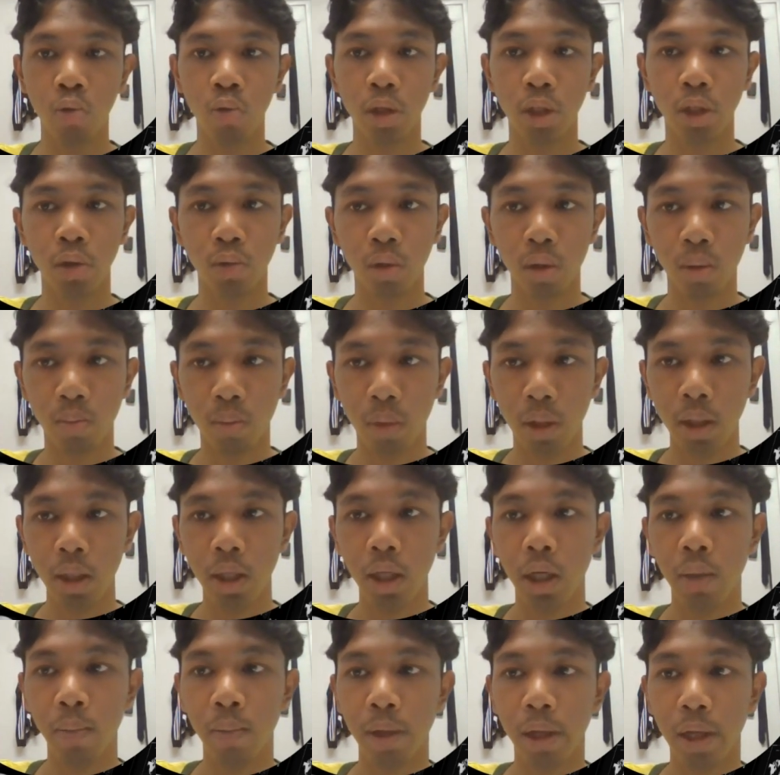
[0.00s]
which will
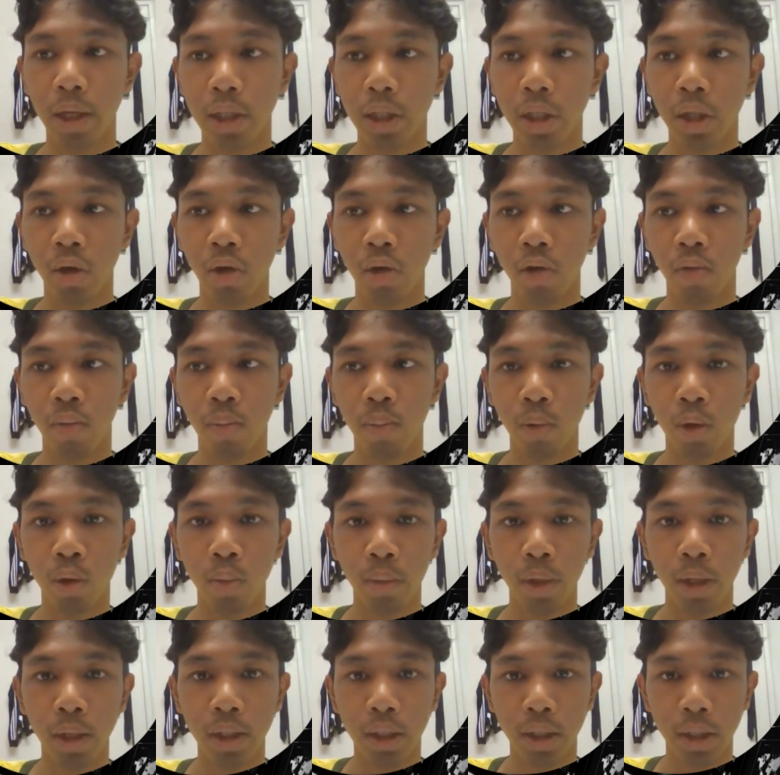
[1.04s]
be application of
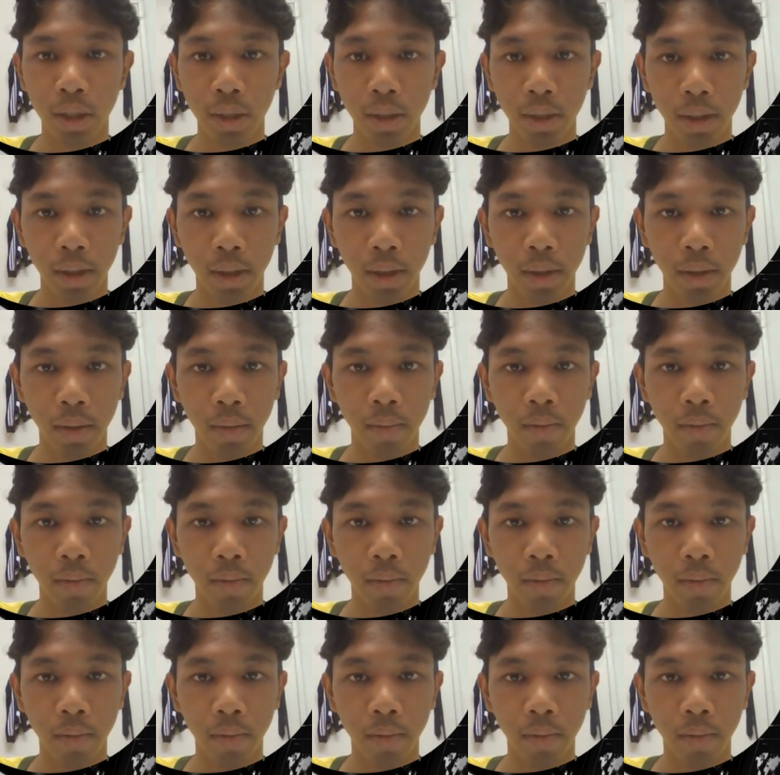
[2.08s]
prompt engineering.